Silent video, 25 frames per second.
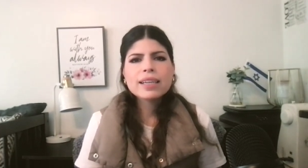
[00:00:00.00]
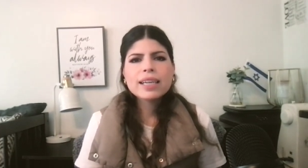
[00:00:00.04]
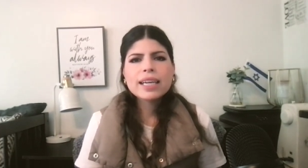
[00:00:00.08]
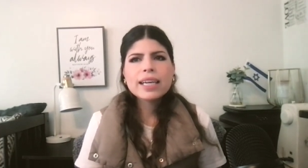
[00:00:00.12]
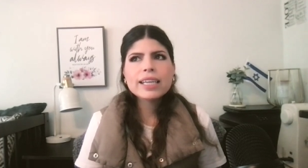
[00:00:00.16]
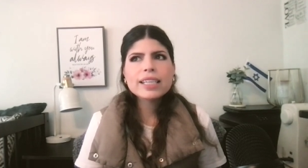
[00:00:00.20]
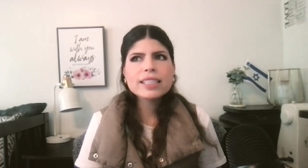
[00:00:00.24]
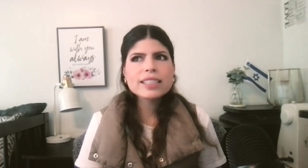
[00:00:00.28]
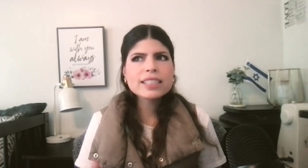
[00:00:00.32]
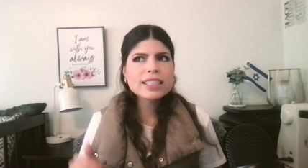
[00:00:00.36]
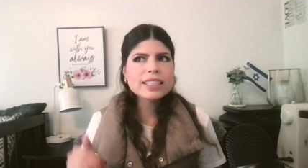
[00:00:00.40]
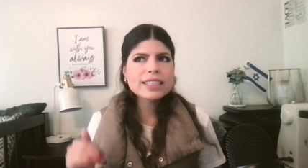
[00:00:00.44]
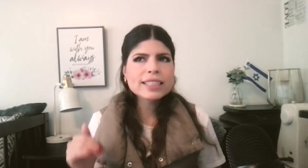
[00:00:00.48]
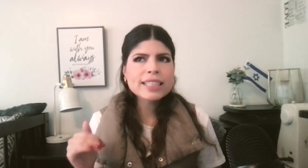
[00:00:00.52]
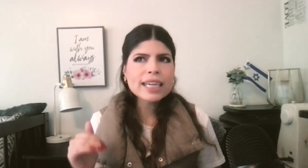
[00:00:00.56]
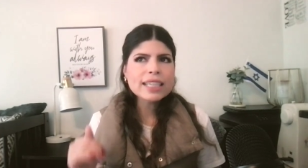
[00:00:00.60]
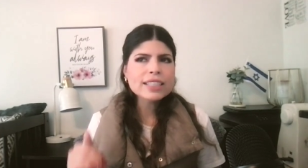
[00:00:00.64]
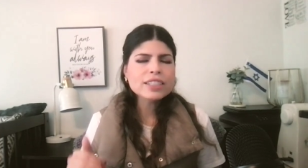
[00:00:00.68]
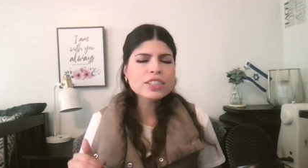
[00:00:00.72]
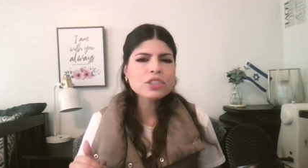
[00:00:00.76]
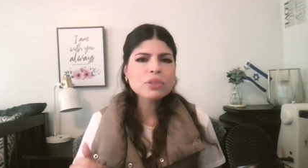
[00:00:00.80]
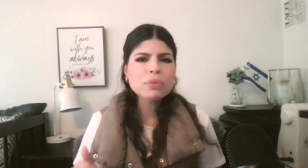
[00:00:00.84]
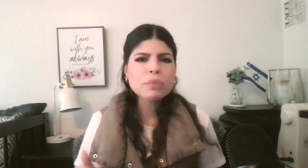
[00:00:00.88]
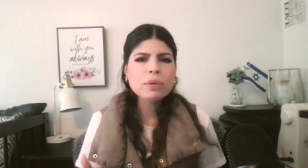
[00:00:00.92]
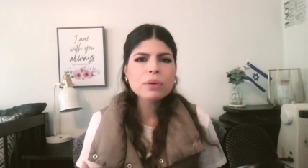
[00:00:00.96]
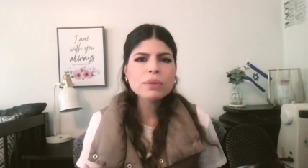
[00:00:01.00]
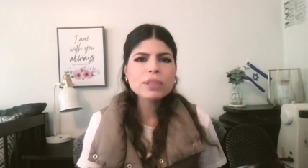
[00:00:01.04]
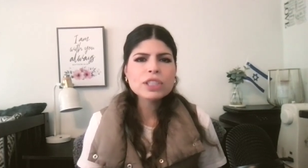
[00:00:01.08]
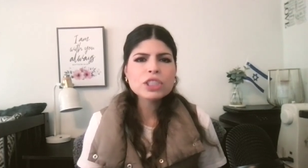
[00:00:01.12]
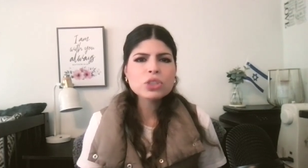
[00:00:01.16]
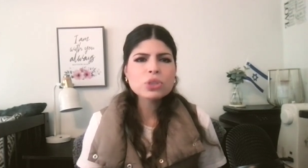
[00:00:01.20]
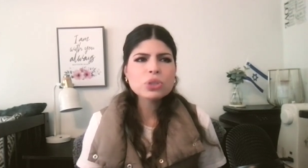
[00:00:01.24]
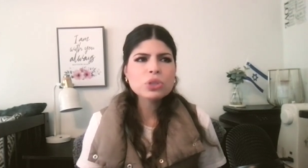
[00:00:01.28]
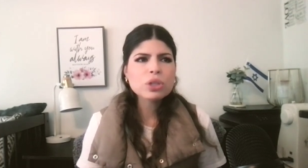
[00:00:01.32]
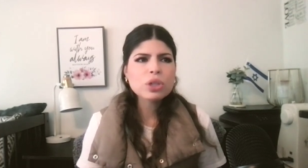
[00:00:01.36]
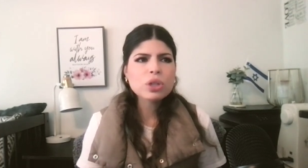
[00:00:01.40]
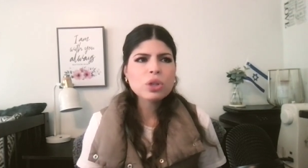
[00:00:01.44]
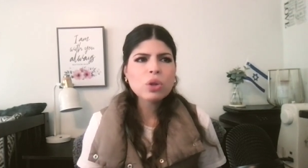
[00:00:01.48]
It is a testimony
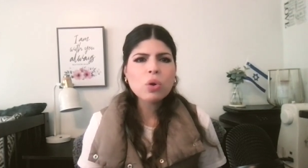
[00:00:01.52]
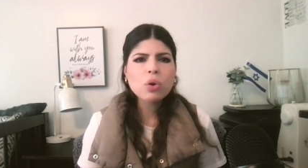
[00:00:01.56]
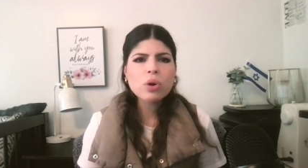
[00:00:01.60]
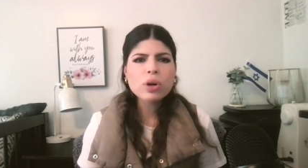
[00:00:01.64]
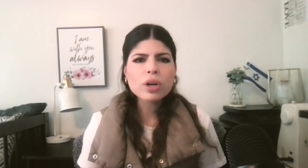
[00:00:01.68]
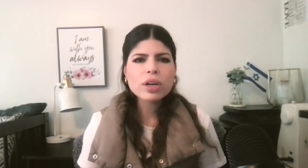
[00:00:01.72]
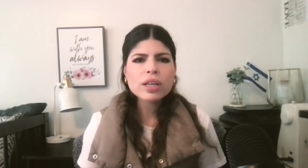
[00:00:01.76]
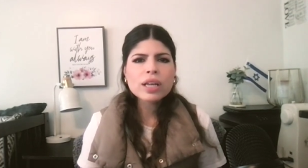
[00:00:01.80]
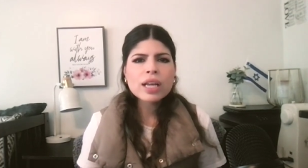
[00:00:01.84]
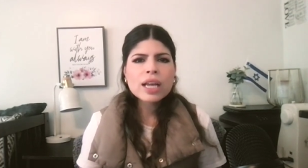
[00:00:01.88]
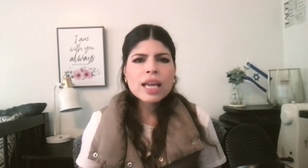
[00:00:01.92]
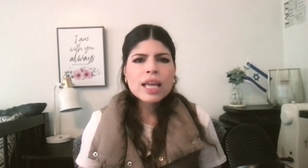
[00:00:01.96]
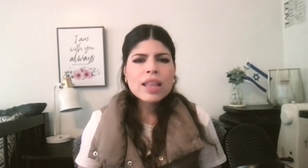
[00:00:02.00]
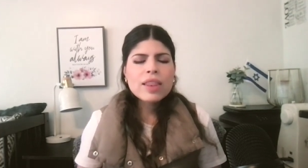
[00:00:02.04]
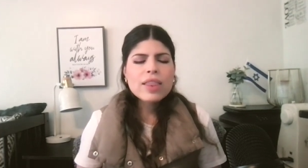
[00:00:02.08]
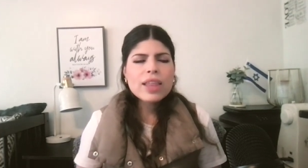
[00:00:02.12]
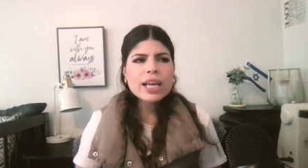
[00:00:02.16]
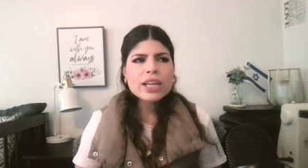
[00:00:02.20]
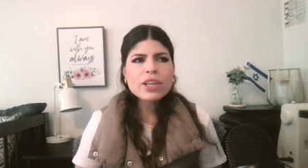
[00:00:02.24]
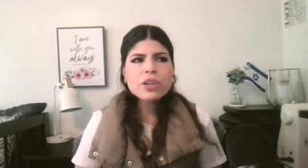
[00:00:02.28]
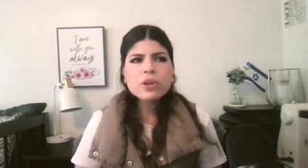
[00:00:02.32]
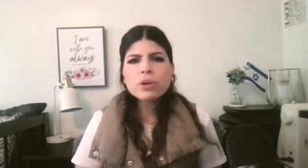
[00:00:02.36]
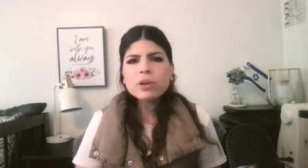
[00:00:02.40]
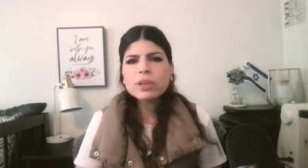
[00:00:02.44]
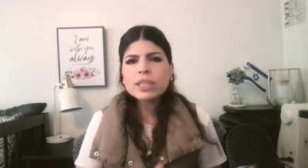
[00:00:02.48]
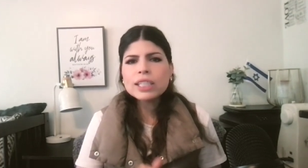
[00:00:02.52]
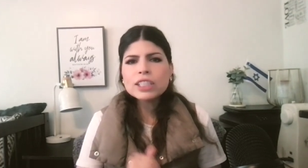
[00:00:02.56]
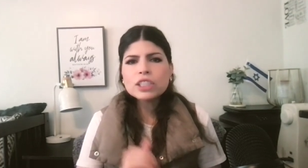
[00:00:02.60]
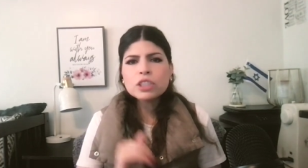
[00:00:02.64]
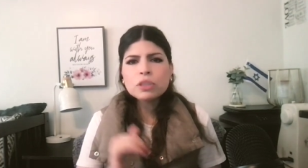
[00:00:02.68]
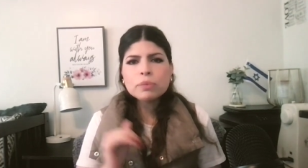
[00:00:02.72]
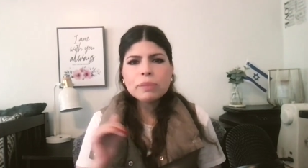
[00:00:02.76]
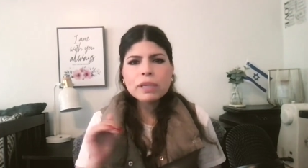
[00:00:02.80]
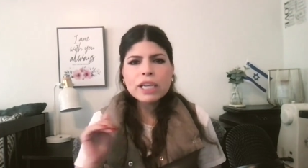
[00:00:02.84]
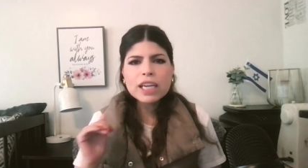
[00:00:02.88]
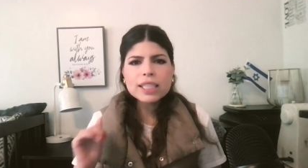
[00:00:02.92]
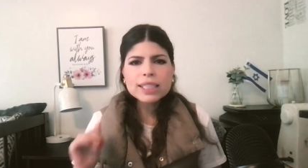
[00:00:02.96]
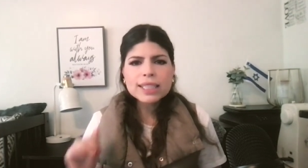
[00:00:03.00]
to the Lord that you don't need
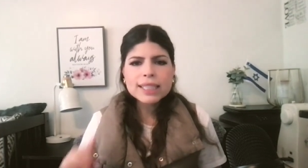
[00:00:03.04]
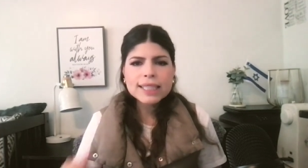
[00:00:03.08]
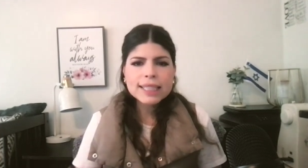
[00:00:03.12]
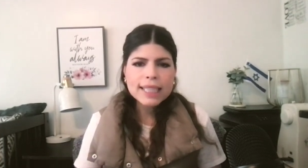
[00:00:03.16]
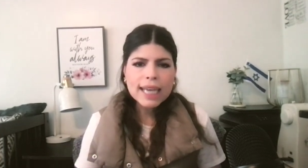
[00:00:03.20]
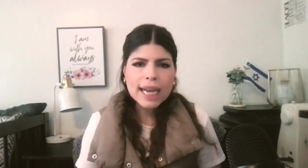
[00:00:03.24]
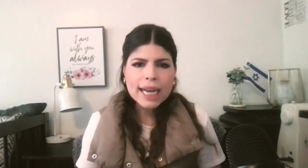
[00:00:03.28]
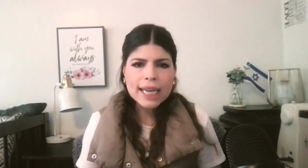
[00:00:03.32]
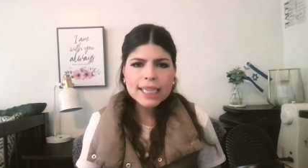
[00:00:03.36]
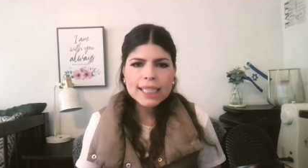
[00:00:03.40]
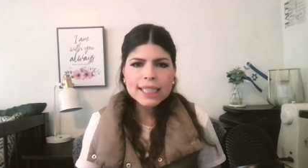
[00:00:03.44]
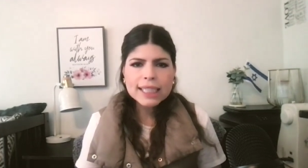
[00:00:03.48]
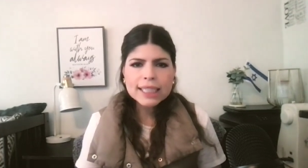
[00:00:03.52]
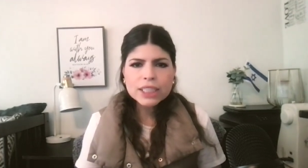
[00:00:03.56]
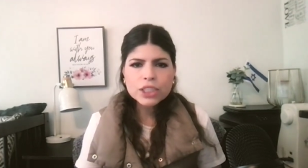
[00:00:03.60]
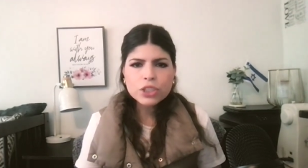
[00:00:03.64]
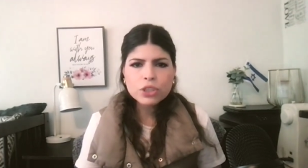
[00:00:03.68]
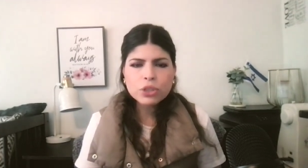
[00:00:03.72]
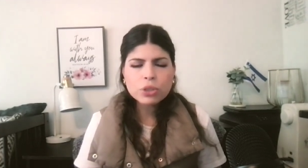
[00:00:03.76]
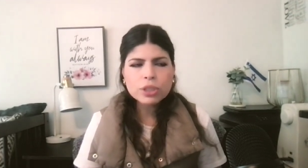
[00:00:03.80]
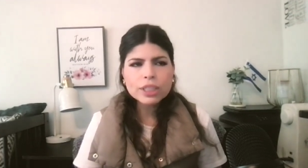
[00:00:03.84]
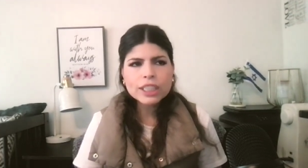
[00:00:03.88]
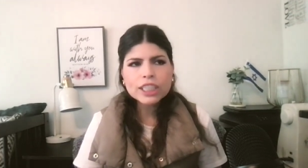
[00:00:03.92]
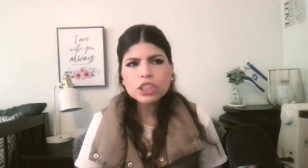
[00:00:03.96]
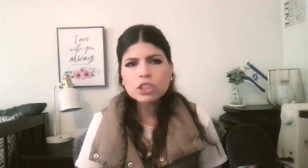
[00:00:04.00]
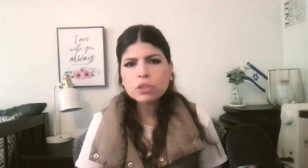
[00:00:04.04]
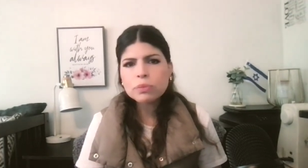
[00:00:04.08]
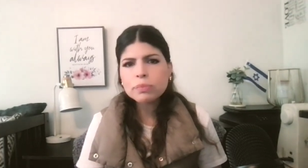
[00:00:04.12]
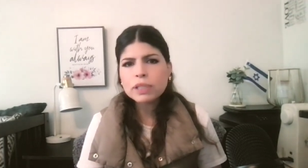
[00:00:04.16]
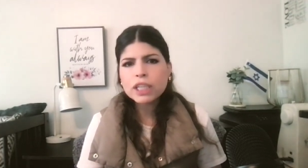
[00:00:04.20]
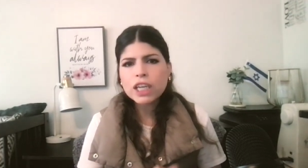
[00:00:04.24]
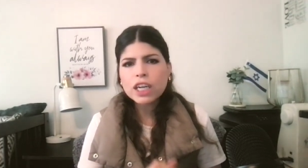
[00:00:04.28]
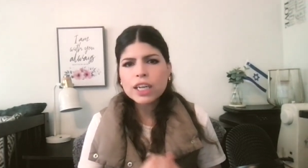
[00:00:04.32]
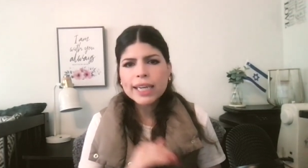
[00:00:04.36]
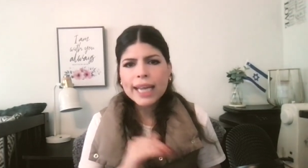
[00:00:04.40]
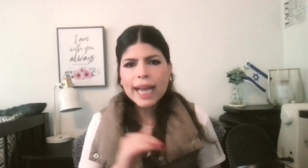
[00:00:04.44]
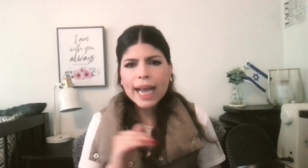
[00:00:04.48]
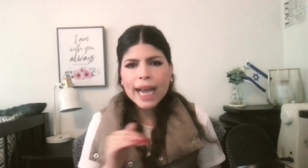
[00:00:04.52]
to be on Xanax. You don't need to
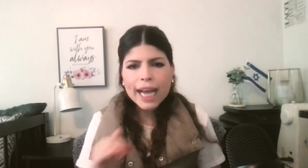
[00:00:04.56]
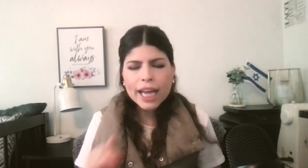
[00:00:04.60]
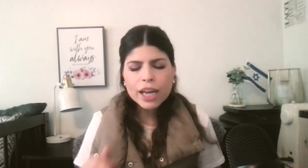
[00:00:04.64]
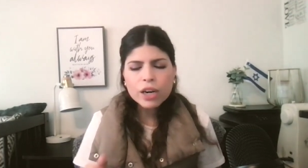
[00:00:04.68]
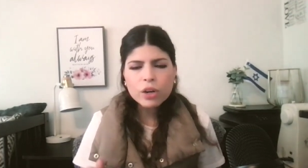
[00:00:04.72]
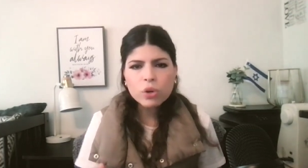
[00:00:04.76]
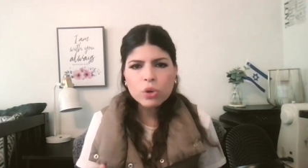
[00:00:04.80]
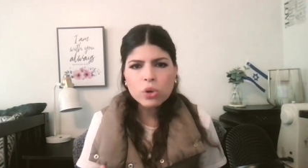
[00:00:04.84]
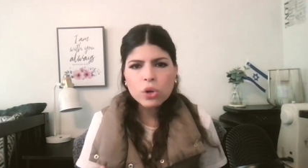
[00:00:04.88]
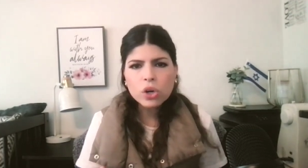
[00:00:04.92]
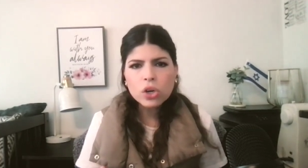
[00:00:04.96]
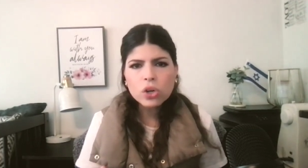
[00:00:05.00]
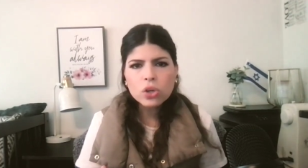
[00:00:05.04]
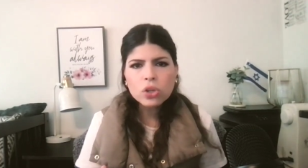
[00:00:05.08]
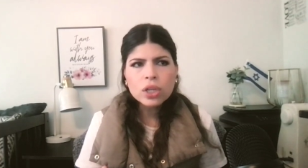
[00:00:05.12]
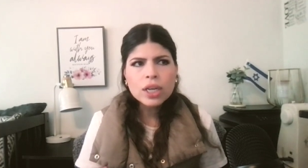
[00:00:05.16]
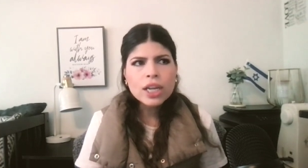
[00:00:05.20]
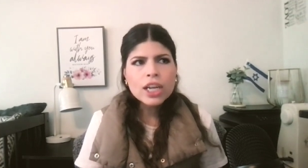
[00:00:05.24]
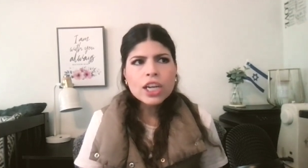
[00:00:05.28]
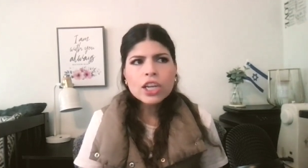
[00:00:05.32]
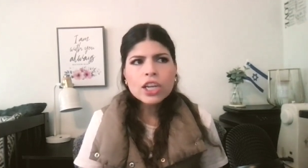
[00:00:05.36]
be on Adderall.